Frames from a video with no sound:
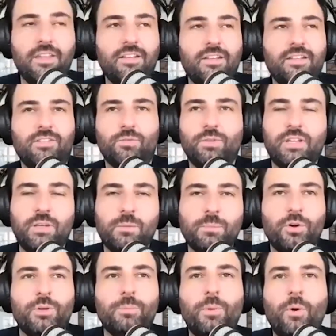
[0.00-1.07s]
think that's a really
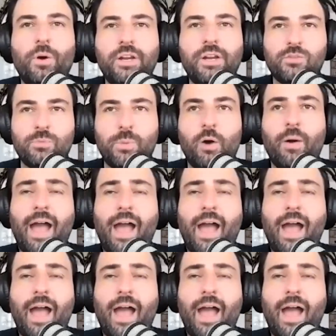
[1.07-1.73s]
important point as well.